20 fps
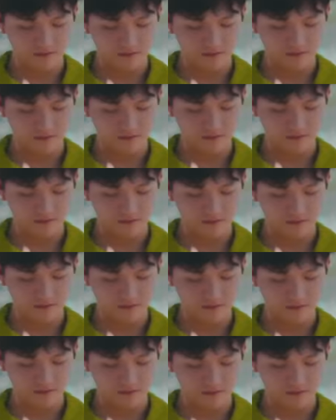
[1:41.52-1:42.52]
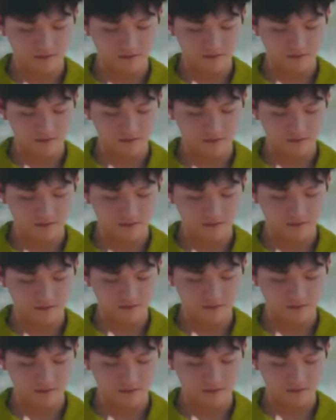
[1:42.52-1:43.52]

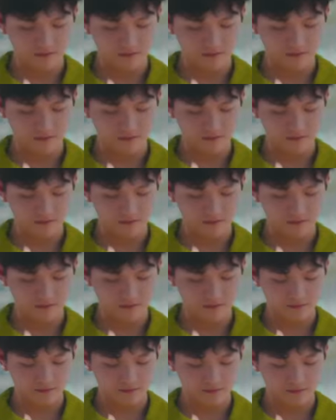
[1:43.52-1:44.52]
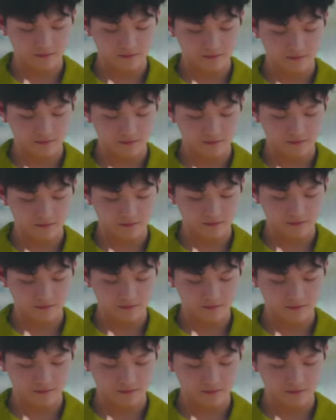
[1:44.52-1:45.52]

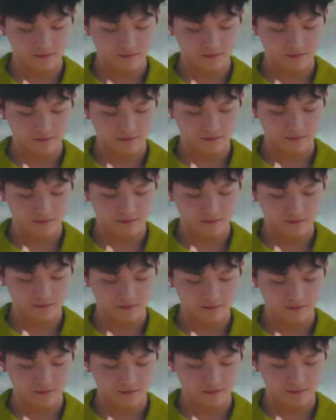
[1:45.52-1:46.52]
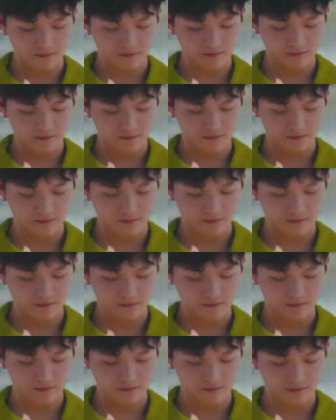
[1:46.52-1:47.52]

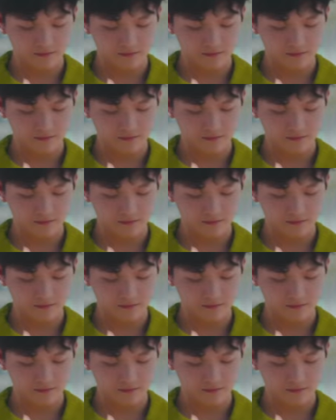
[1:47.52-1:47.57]
This person isn't speaking.